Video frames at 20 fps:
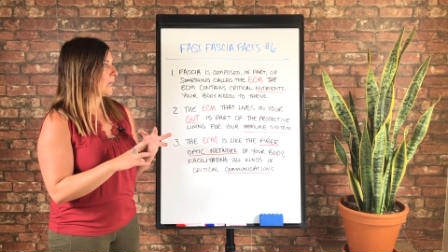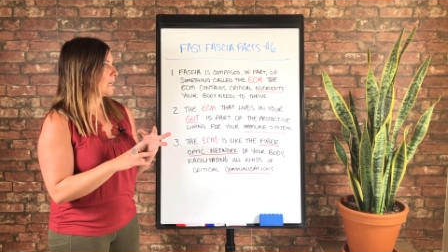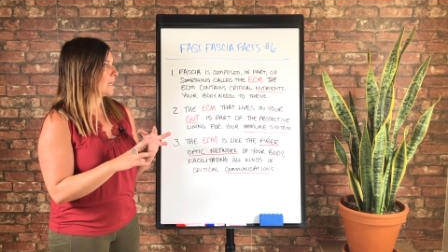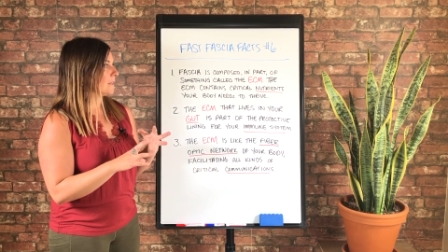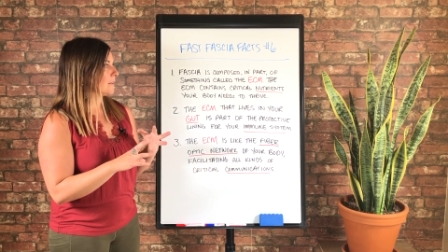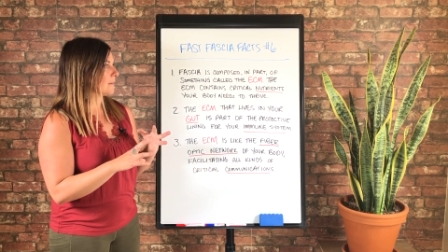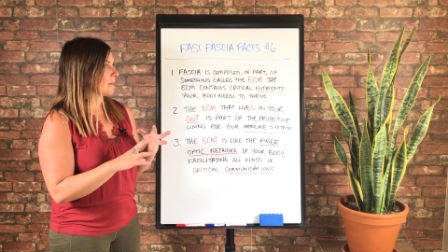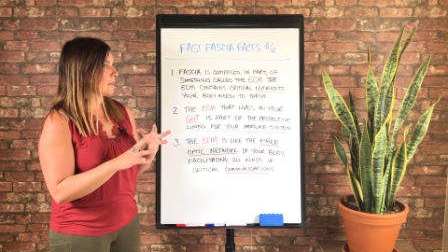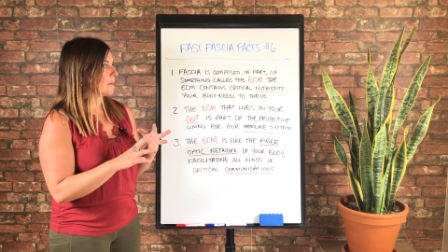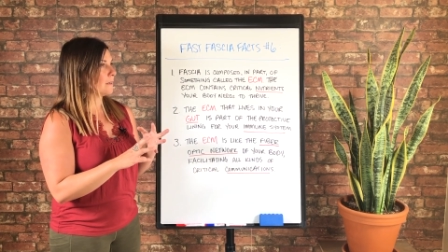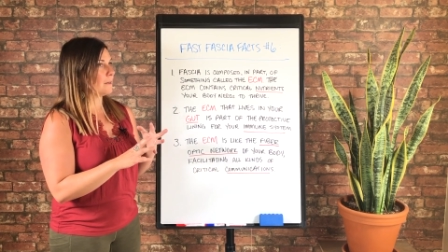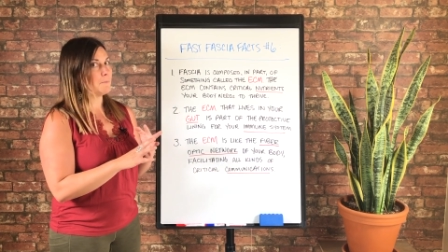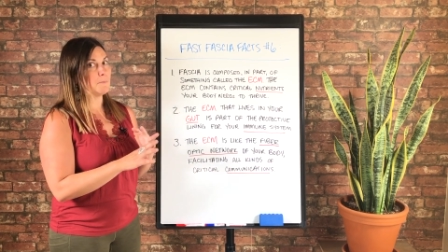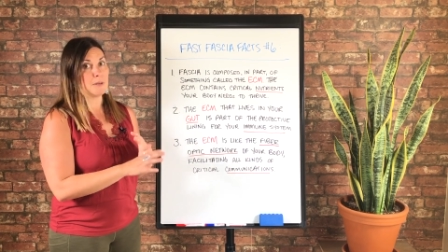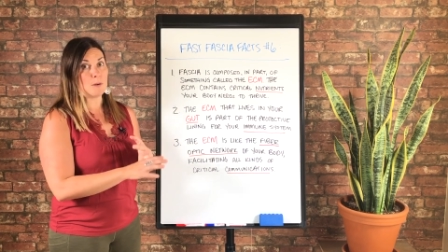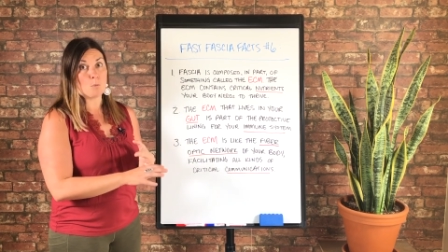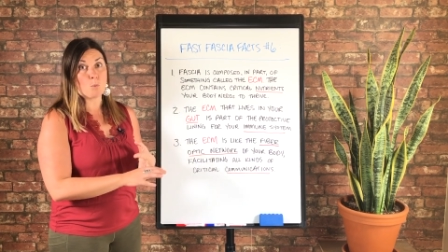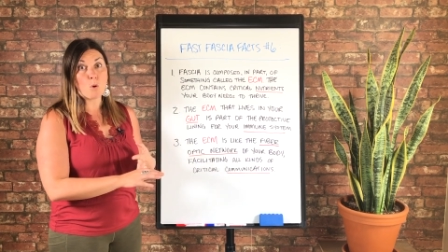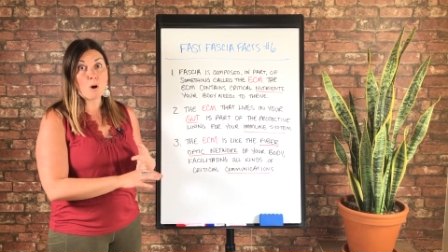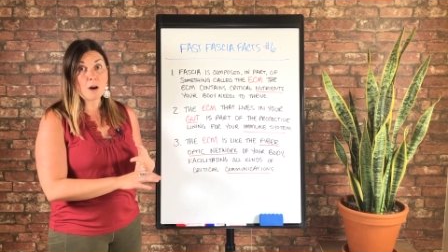it's gonna
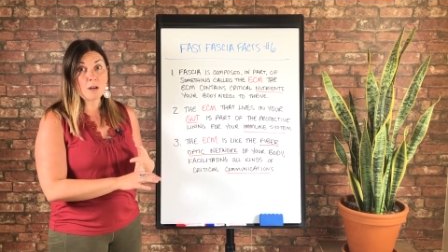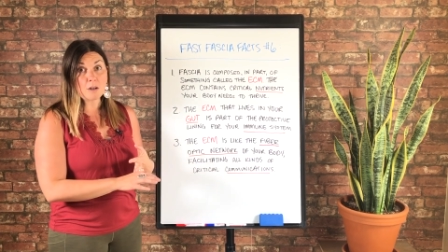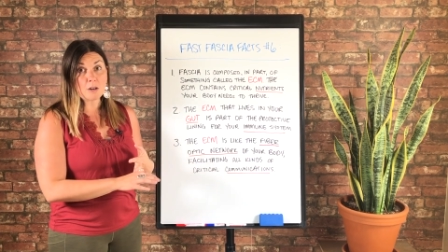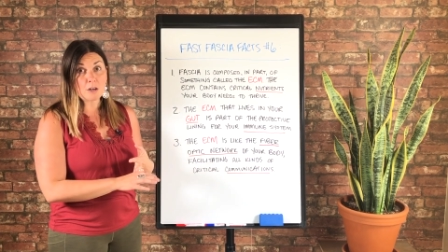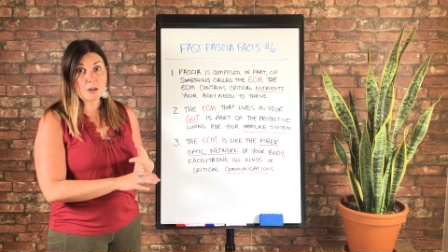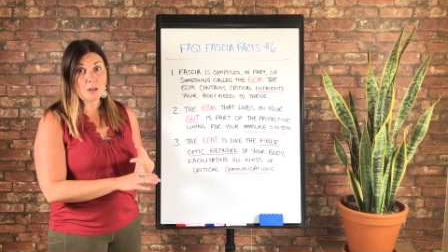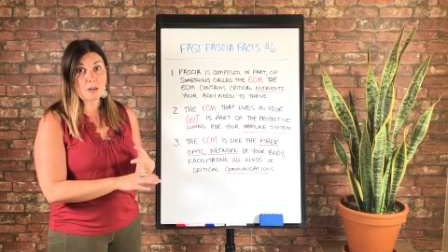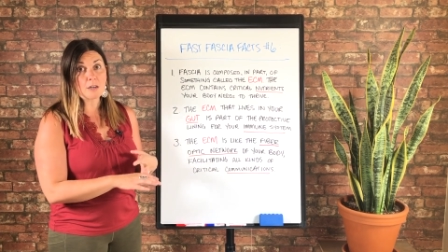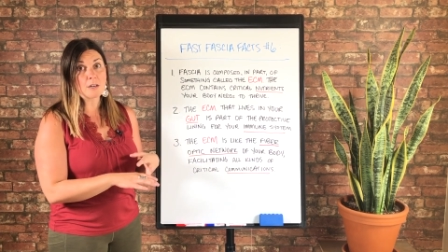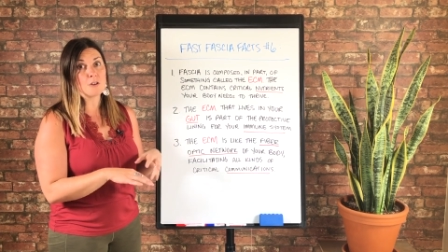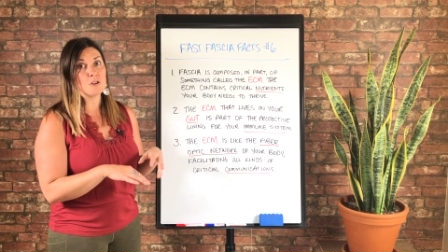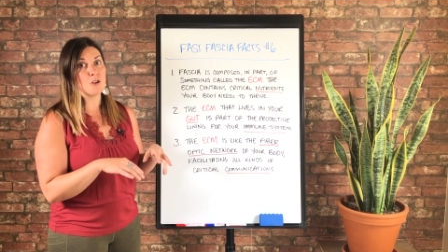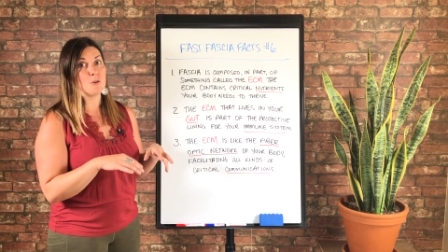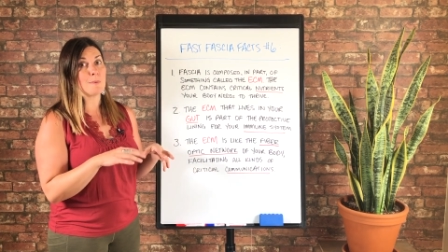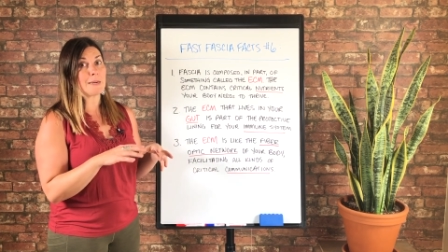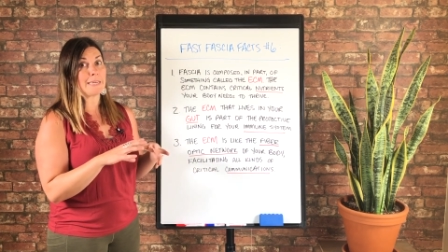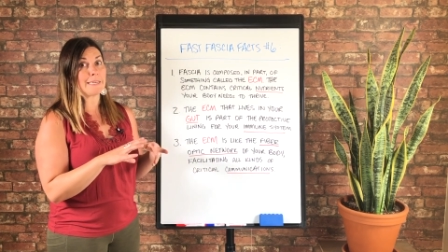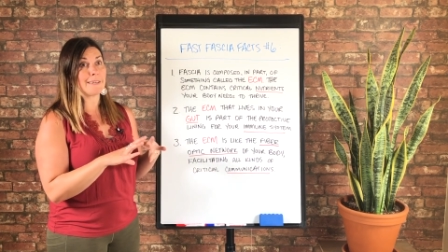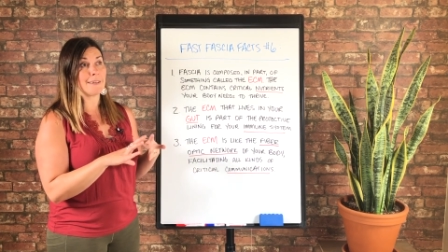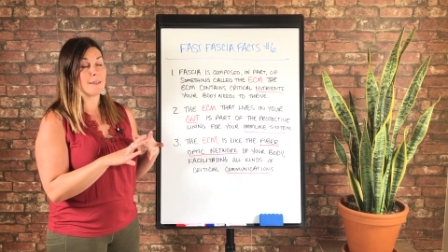be water, you
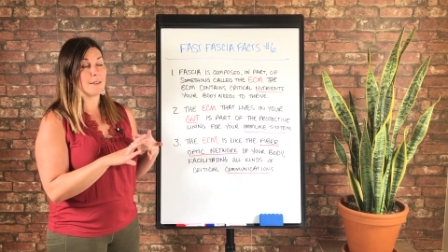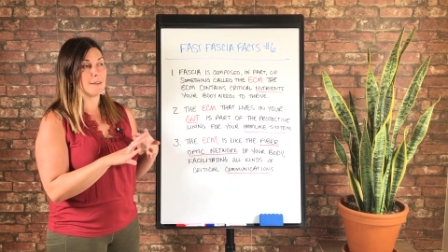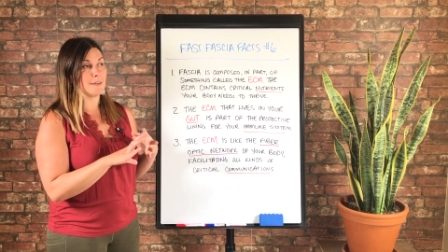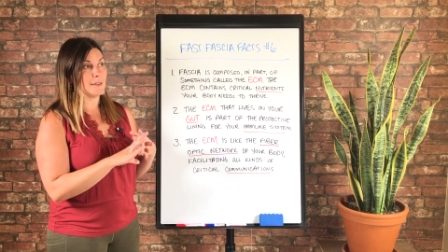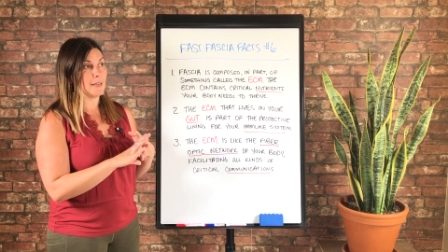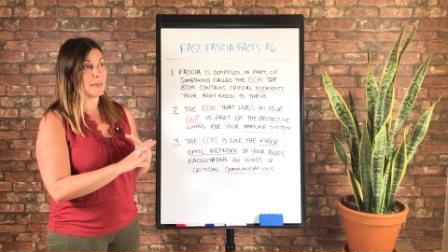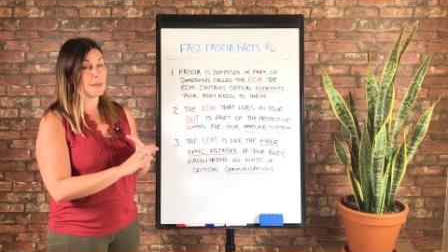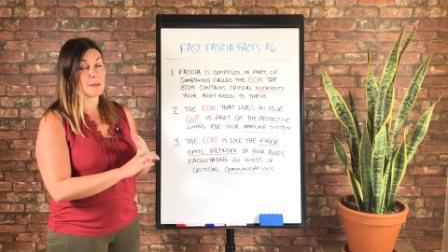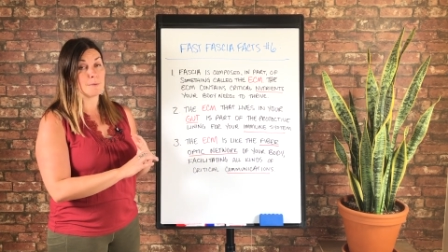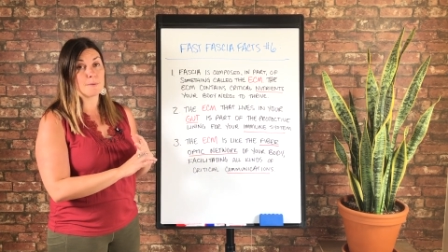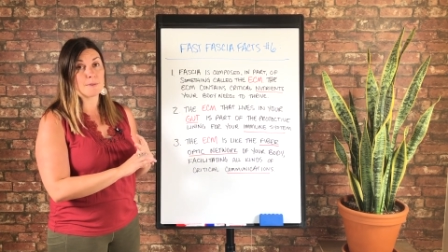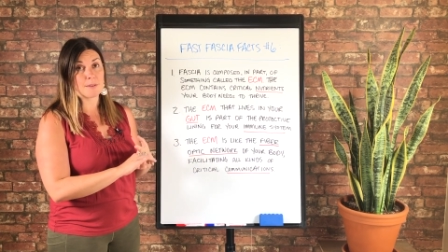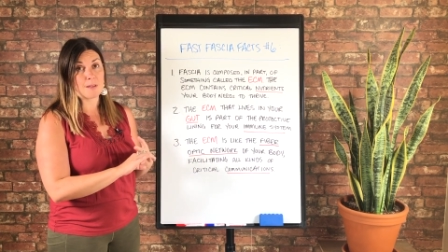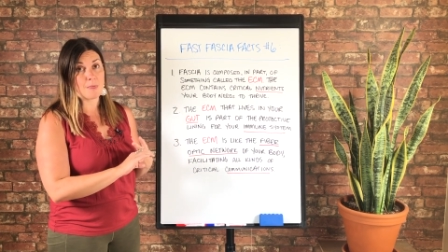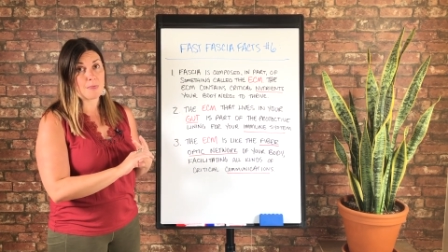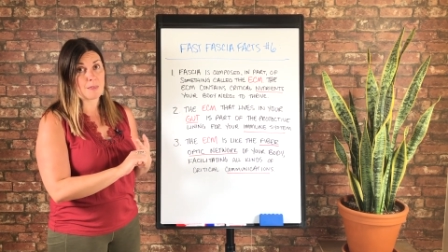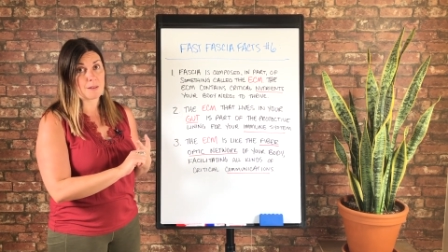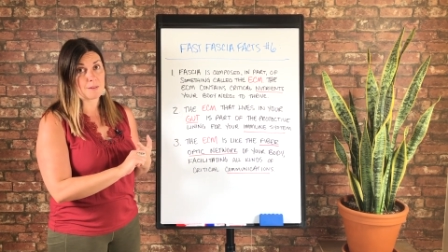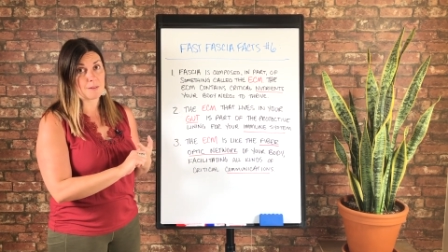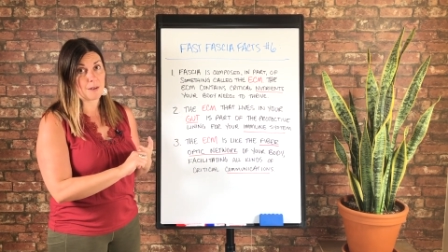might end up
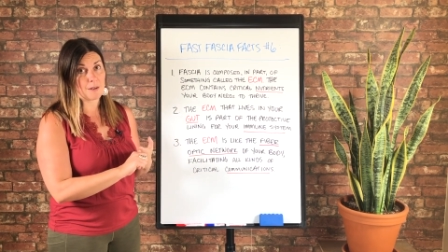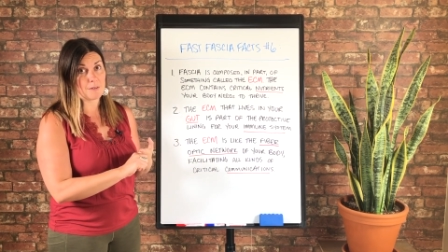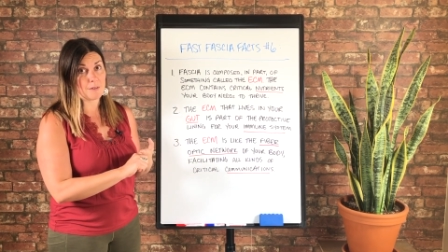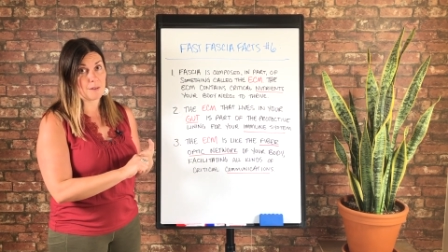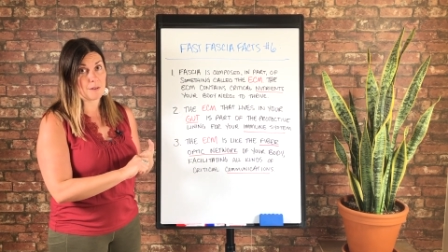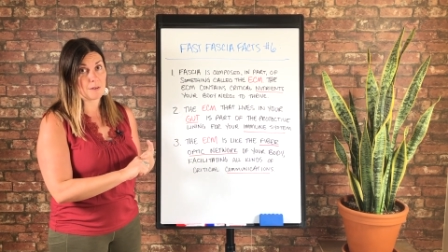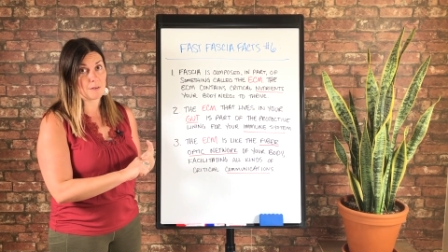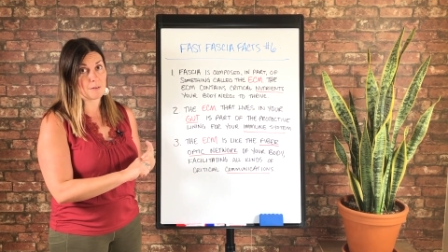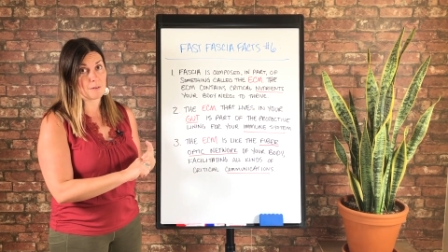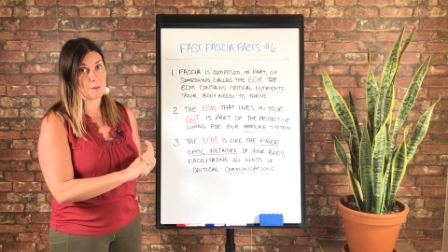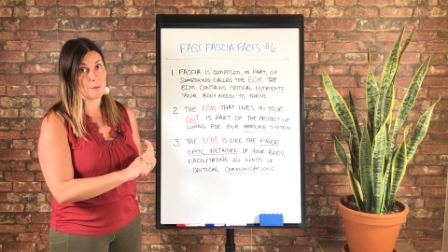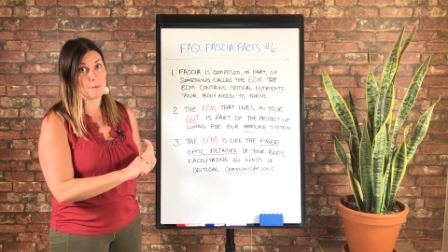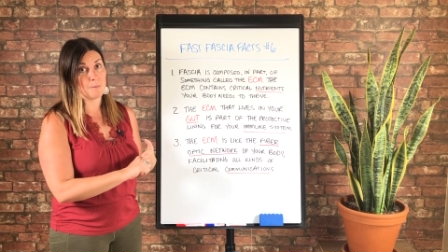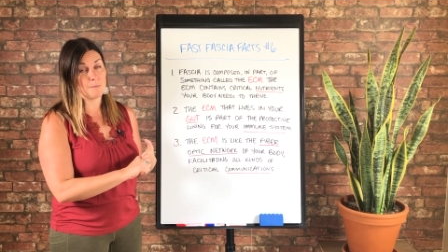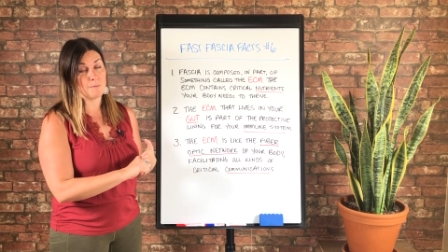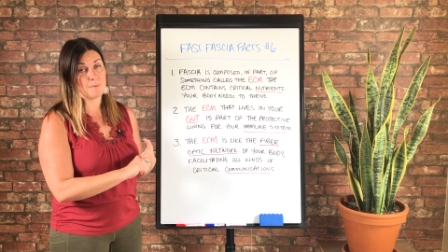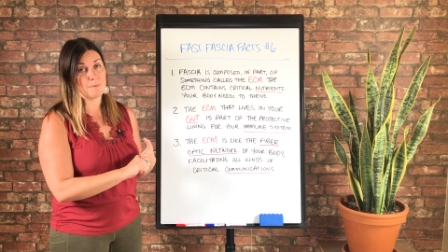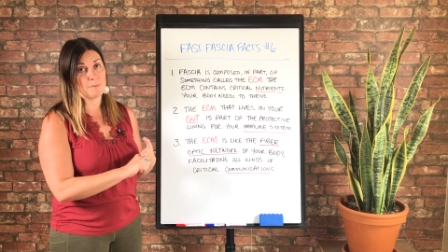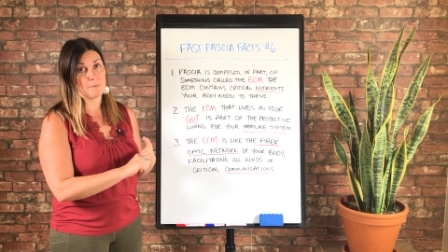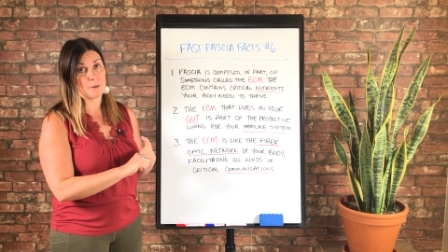synthesizing
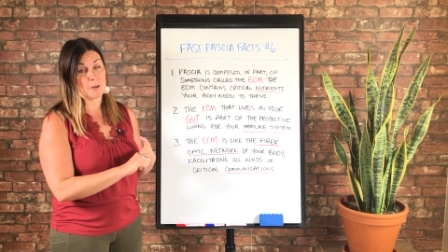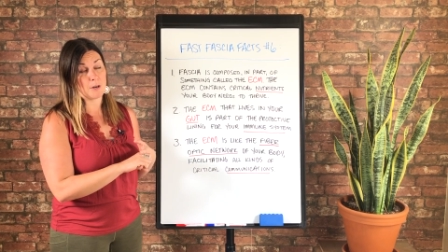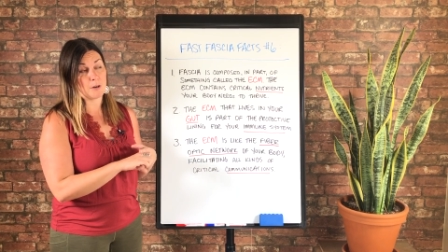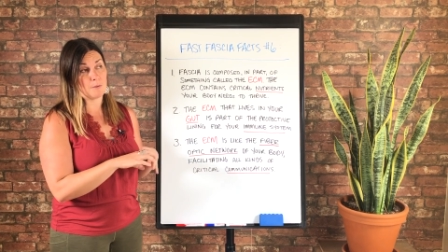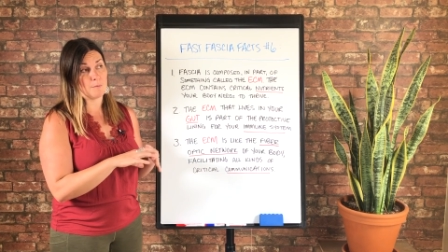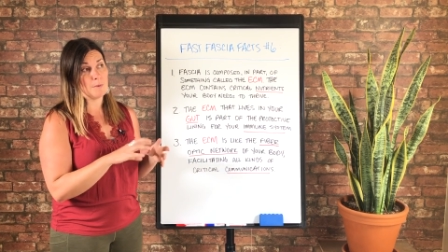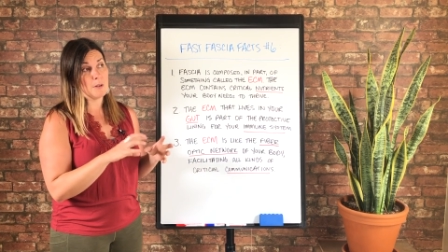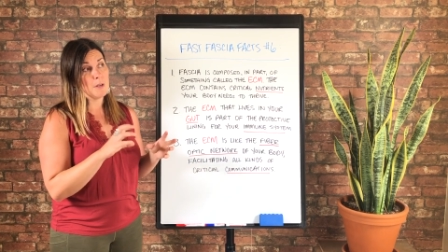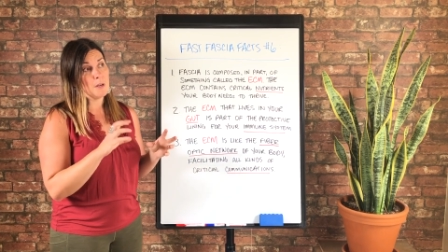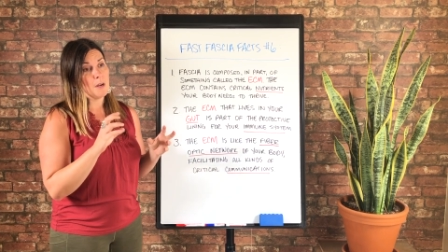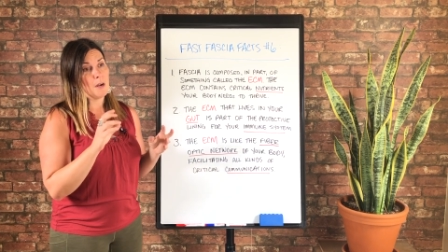some, you know,